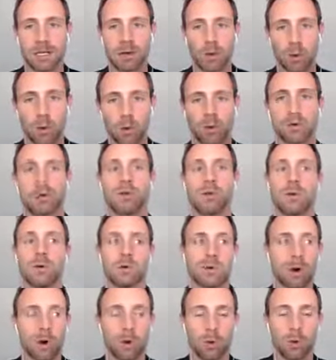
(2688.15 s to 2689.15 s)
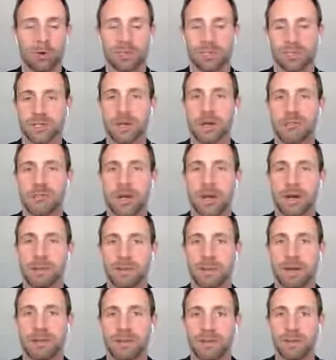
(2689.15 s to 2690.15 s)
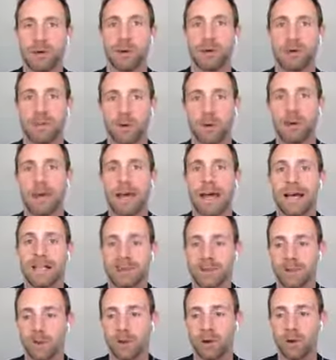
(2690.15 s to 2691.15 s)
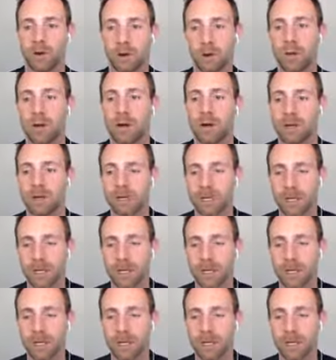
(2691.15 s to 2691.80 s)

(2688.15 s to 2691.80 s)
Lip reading: or you'll hold yourself back by fear and you won't ask for what you want.